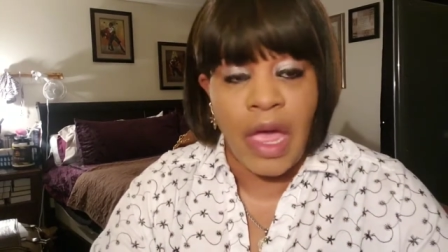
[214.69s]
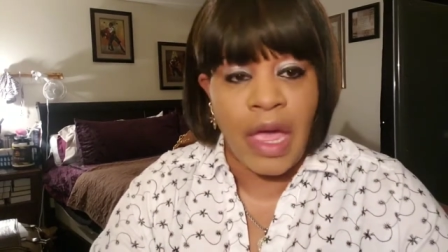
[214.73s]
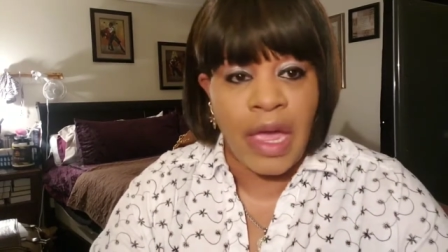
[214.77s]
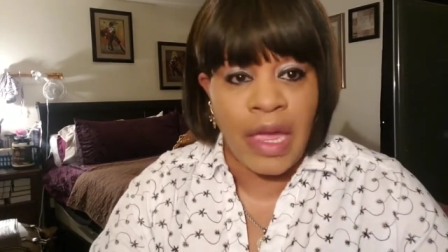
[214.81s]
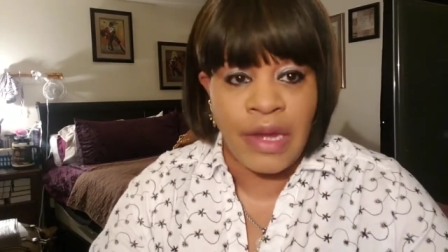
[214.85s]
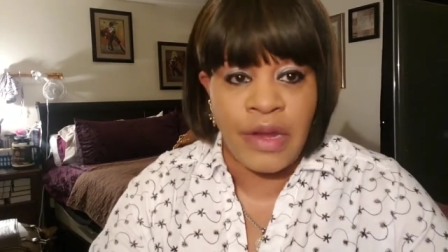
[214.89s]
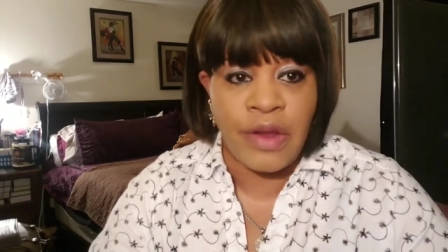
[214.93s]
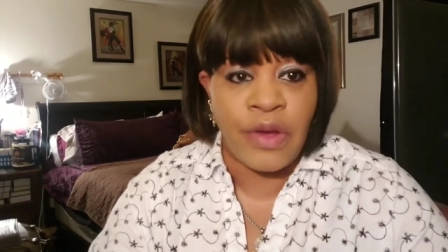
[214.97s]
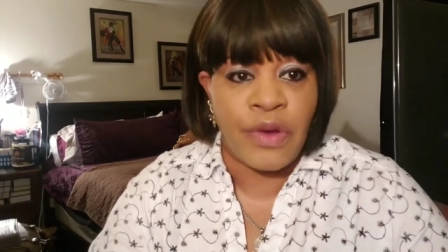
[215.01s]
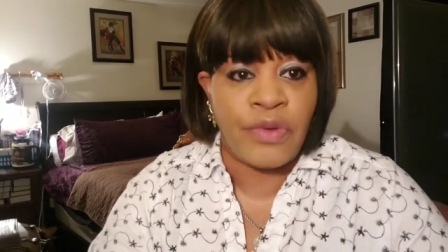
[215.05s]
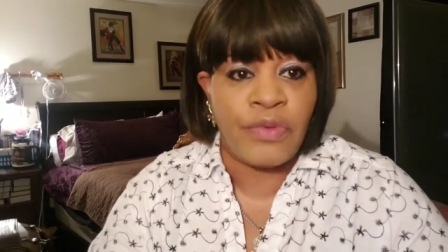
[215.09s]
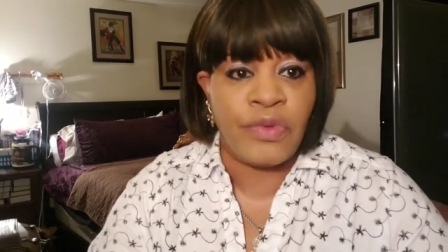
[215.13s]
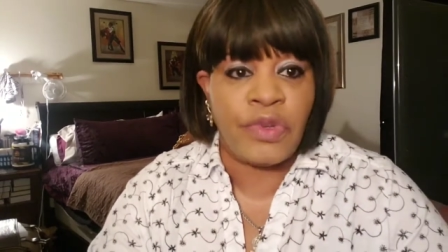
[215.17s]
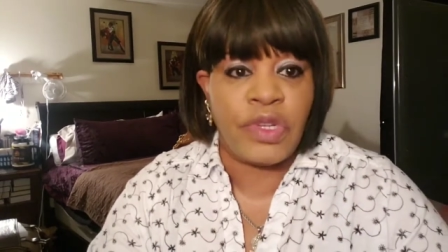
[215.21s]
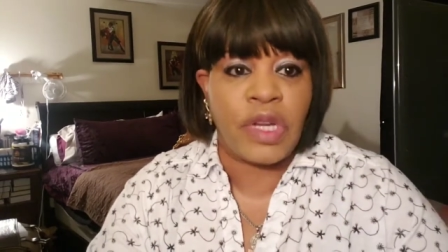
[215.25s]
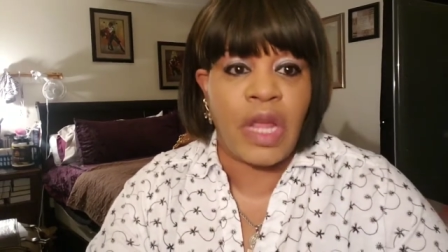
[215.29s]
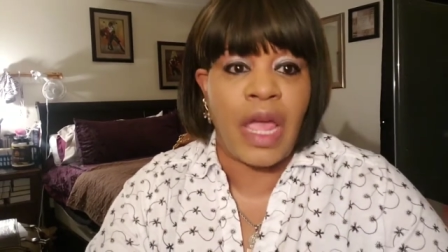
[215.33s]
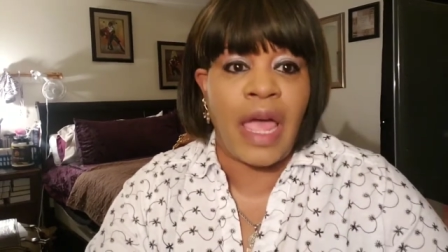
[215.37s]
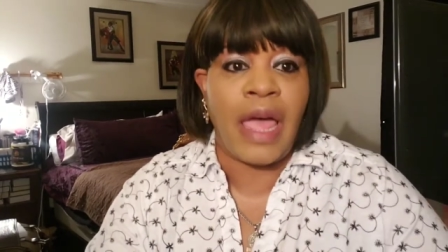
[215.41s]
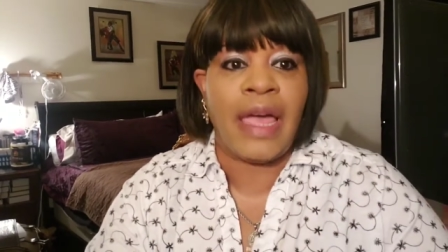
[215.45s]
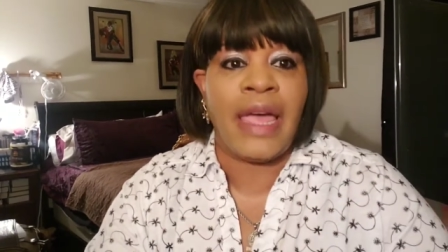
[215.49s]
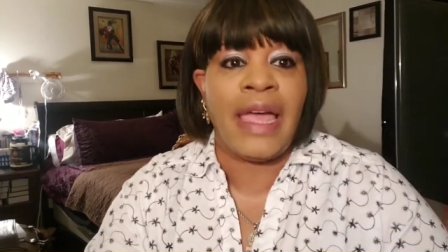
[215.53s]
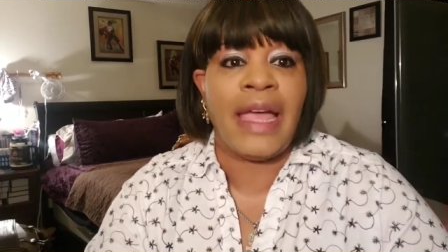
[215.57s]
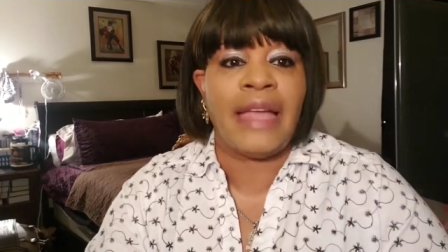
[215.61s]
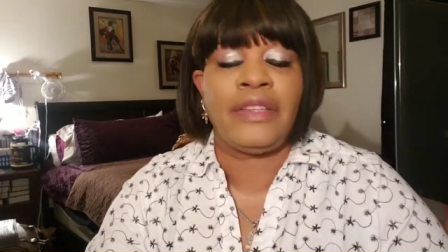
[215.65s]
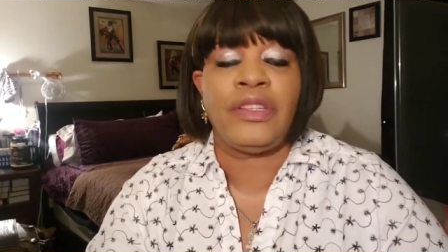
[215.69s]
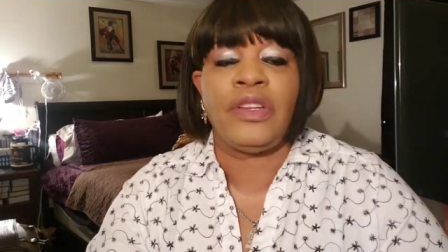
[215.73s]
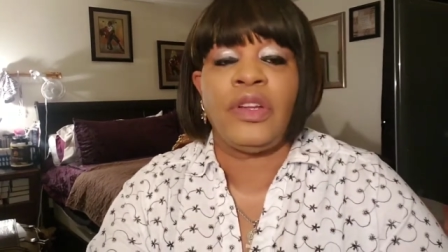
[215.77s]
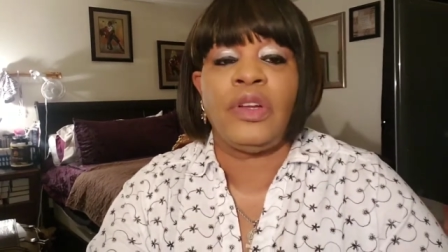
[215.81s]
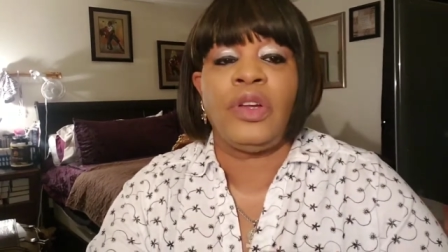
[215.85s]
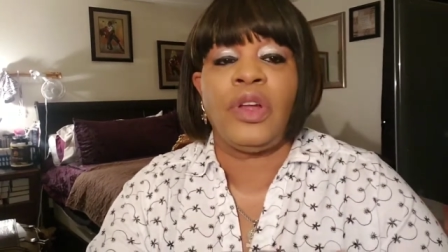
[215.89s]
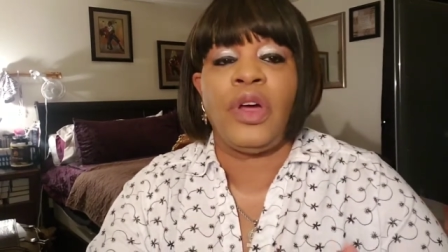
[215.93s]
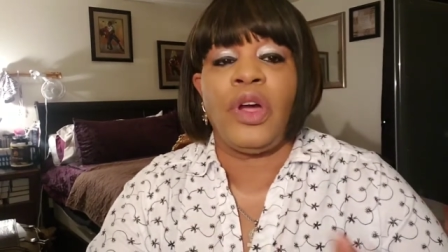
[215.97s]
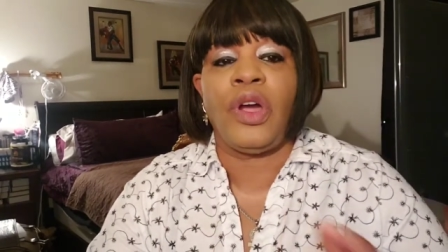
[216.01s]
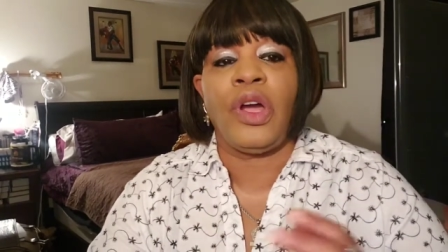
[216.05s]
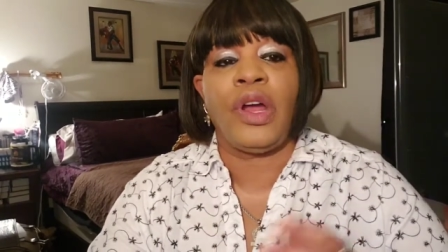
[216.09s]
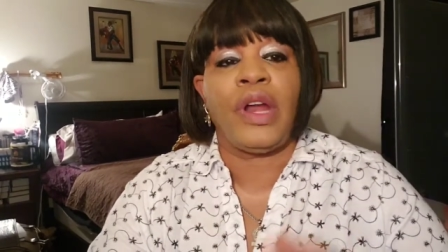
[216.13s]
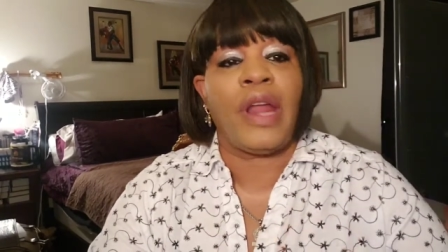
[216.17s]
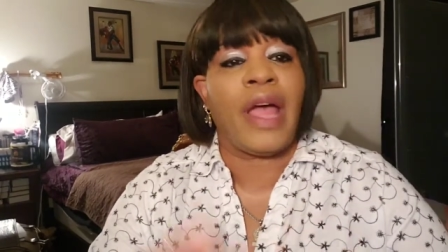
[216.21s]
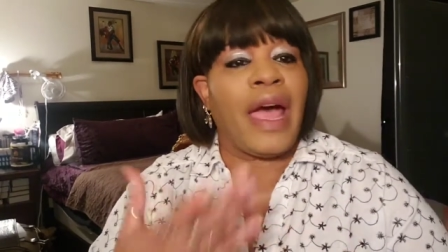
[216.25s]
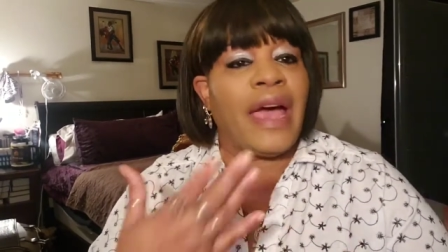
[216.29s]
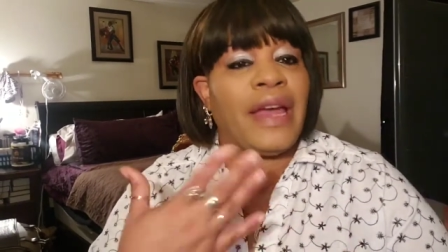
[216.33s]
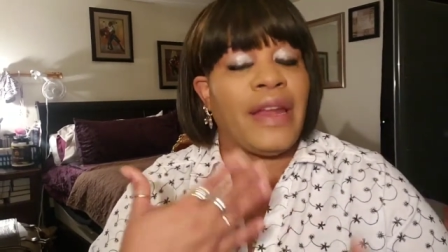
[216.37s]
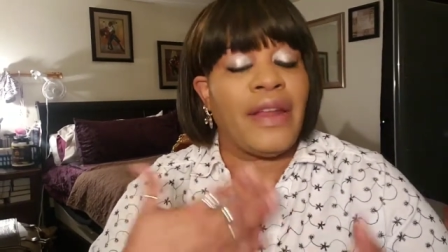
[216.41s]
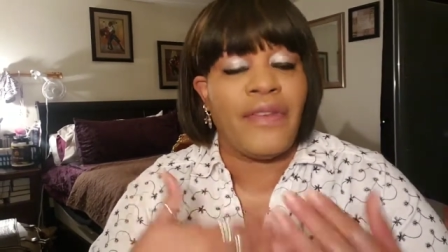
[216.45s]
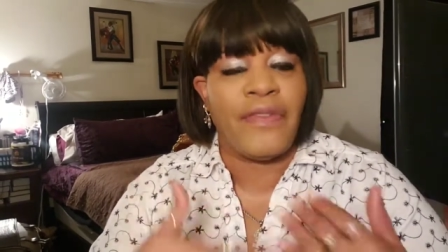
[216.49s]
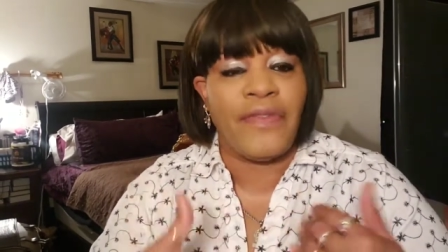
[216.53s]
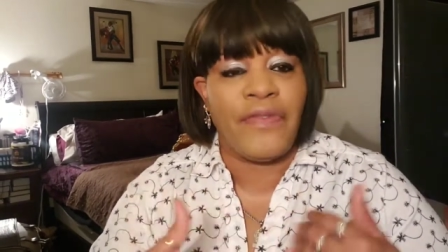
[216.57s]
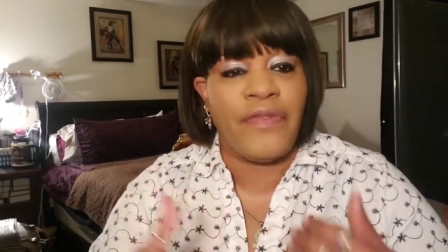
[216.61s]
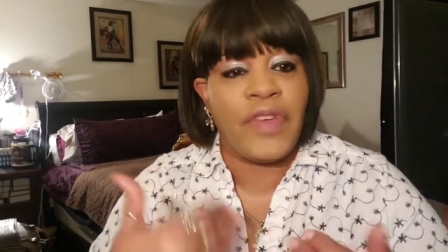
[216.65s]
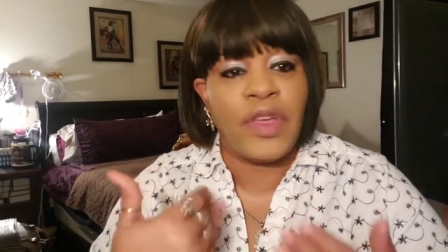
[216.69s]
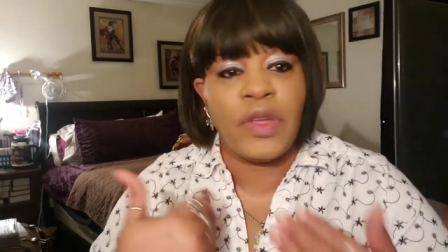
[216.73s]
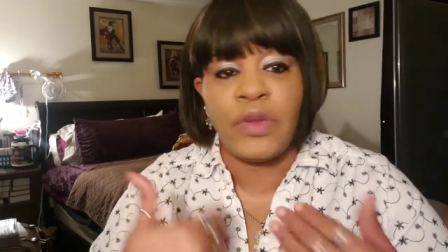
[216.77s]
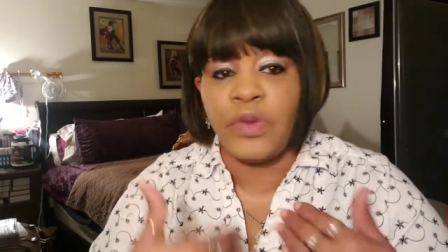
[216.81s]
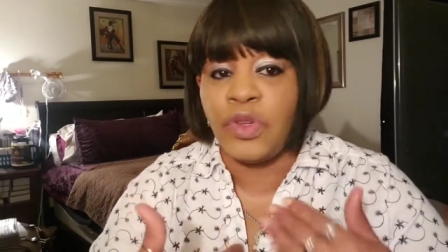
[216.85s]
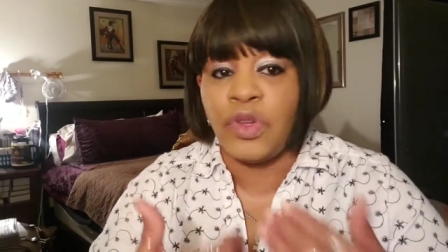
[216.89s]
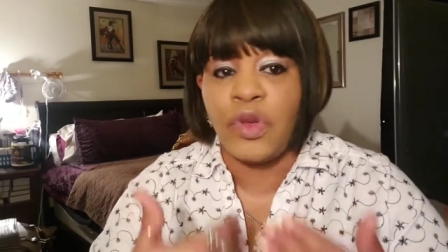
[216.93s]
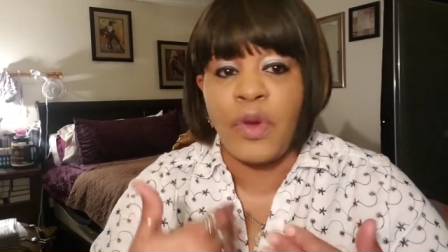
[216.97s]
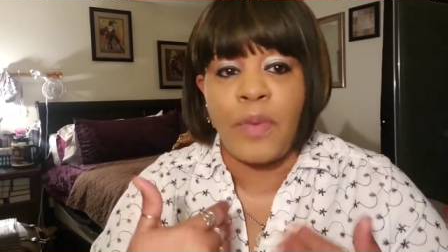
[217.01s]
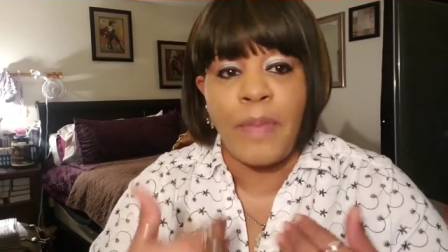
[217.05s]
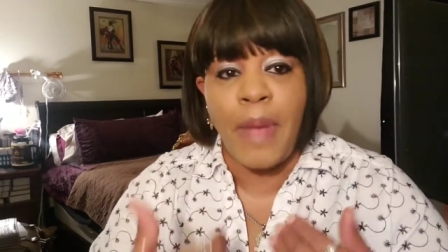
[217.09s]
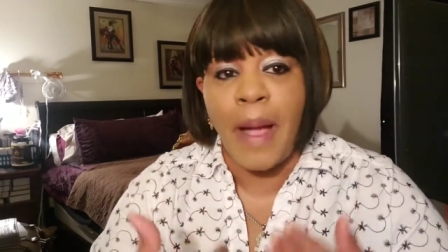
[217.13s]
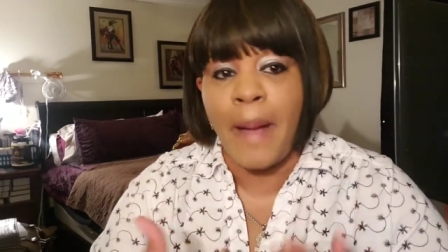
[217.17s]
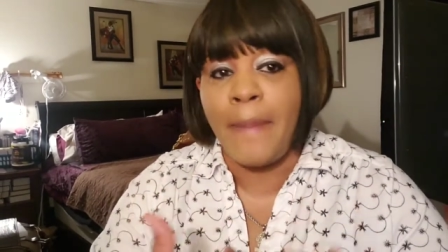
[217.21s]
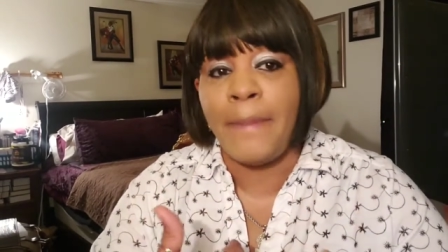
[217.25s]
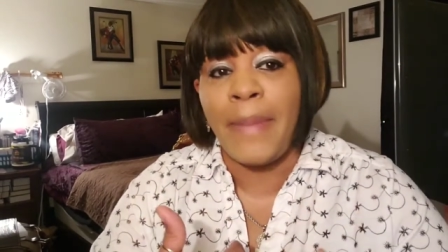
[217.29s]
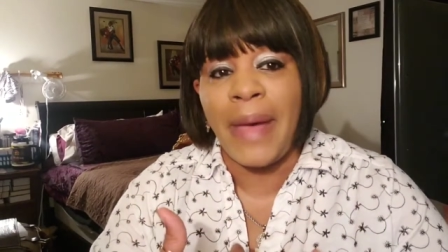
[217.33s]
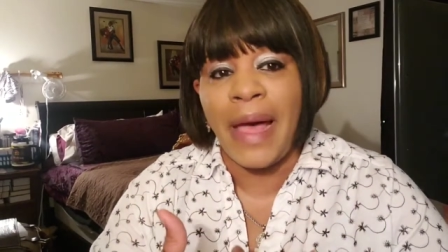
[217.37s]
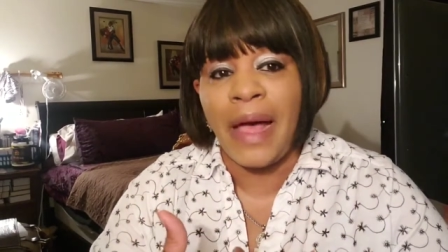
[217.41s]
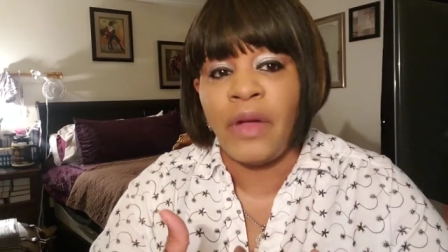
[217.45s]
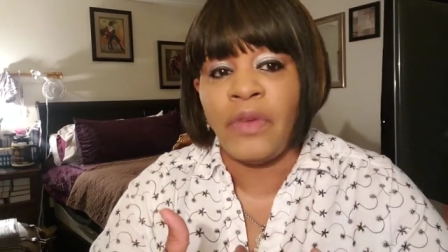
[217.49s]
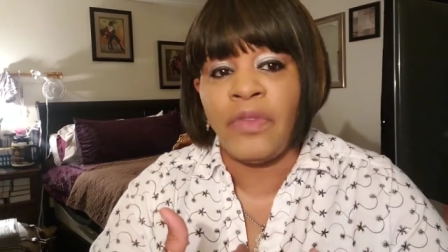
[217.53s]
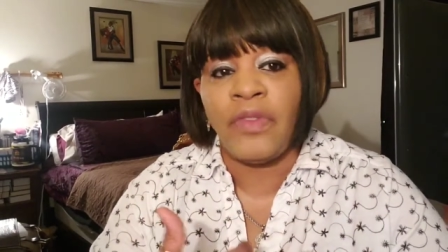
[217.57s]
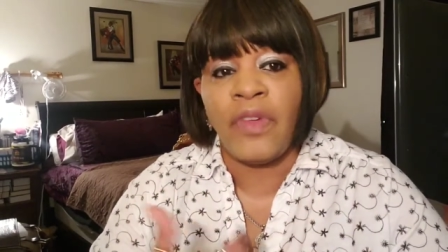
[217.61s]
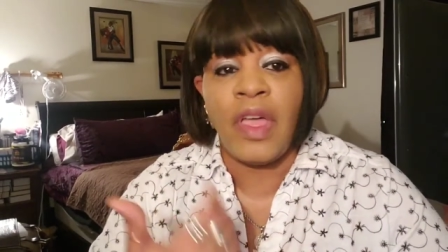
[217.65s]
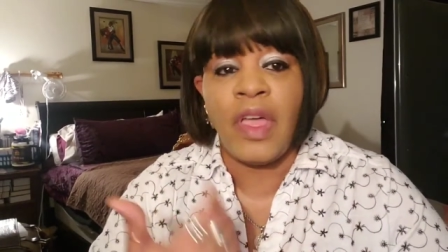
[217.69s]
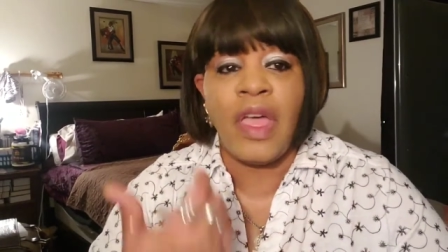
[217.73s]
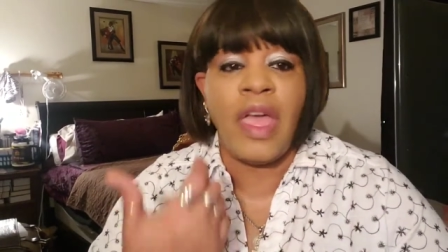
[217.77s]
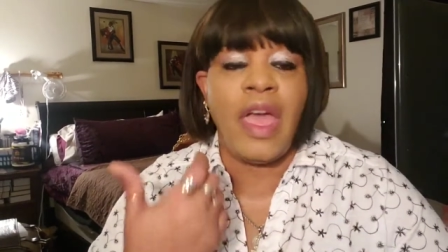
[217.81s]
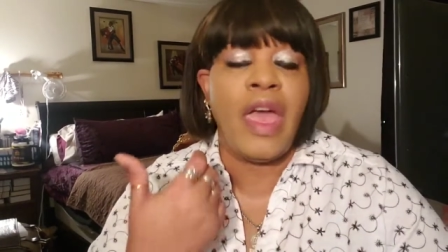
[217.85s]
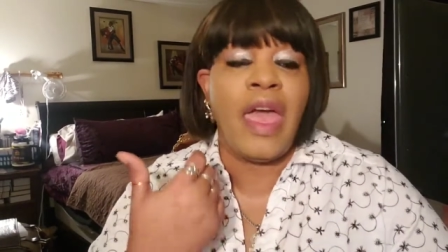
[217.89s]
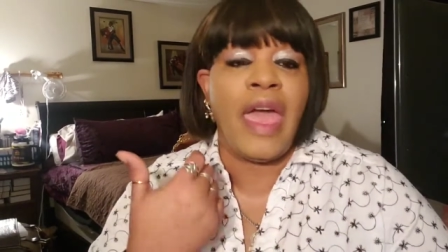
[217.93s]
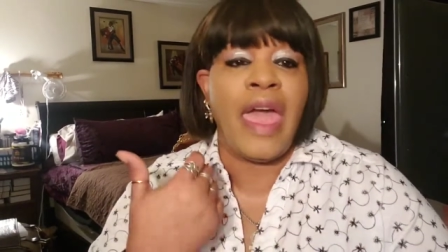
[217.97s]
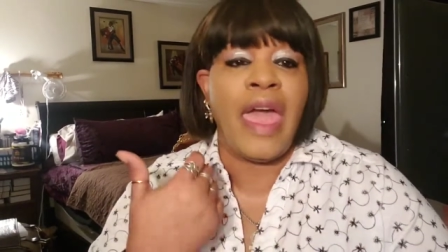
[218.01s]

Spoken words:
I don't. I had to learn how to filter my mouth